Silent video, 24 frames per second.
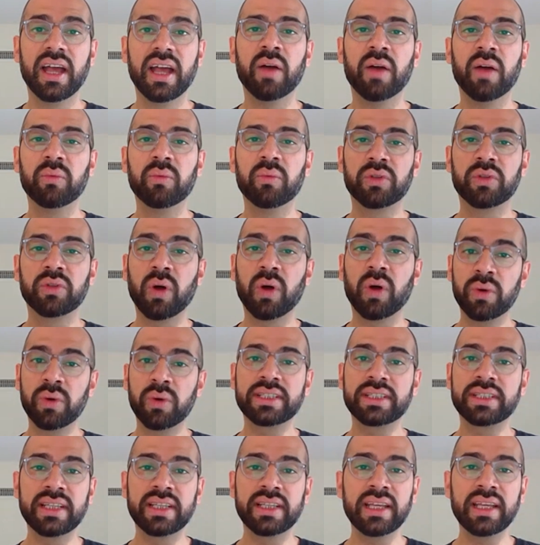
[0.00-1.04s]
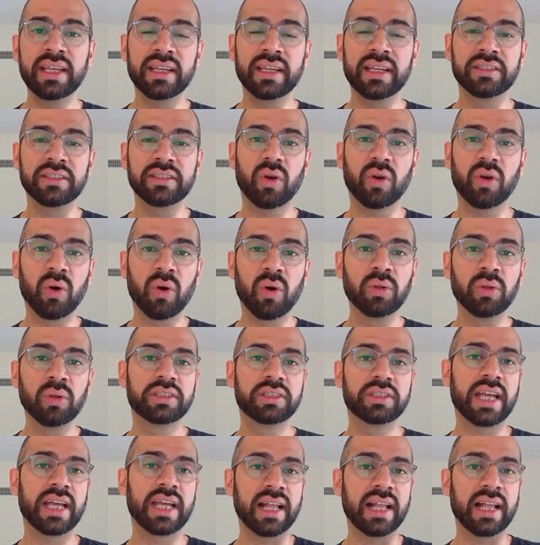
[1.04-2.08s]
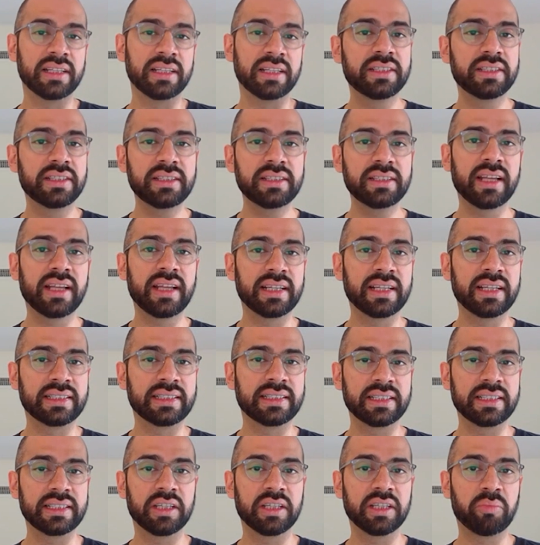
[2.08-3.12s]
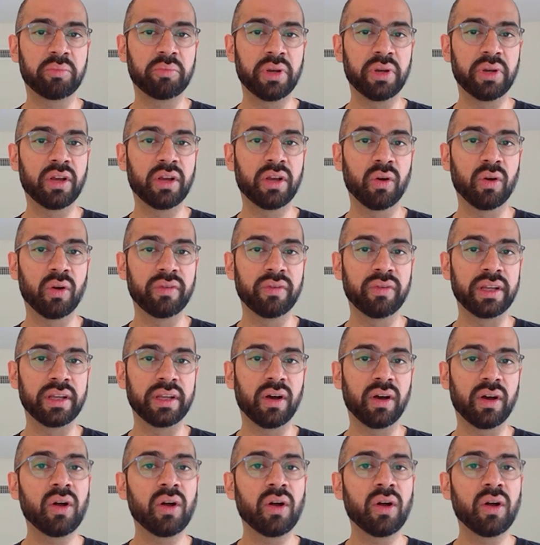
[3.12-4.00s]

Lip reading: And so what we're seeing is old challenges that existed pre-COVID